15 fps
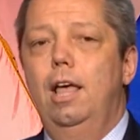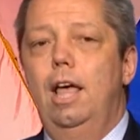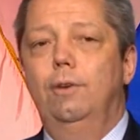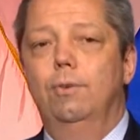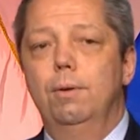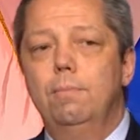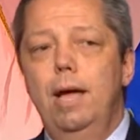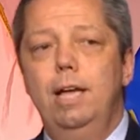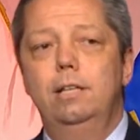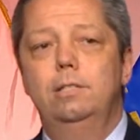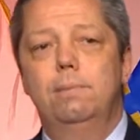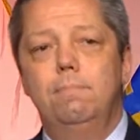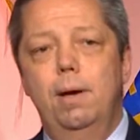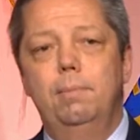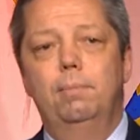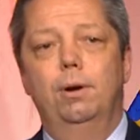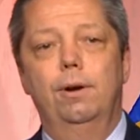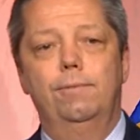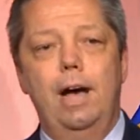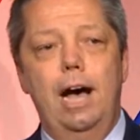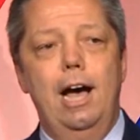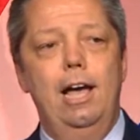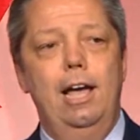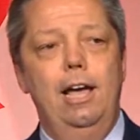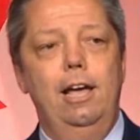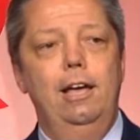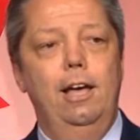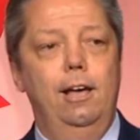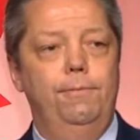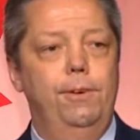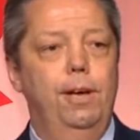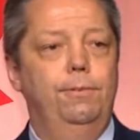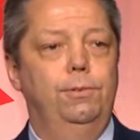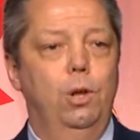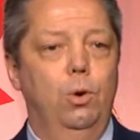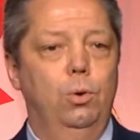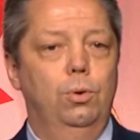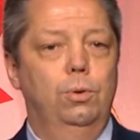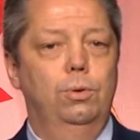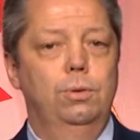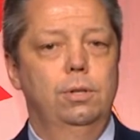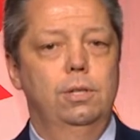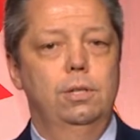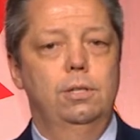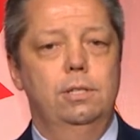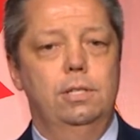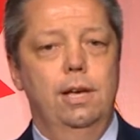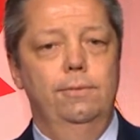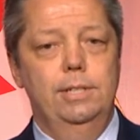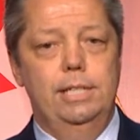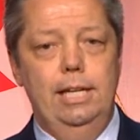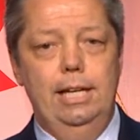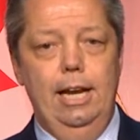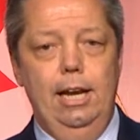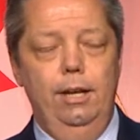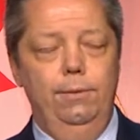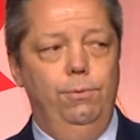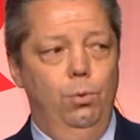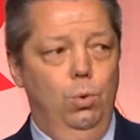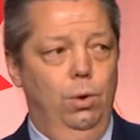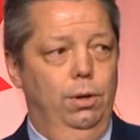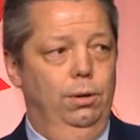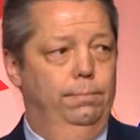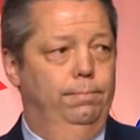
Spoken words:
and remains a member of IAFF Local 1784.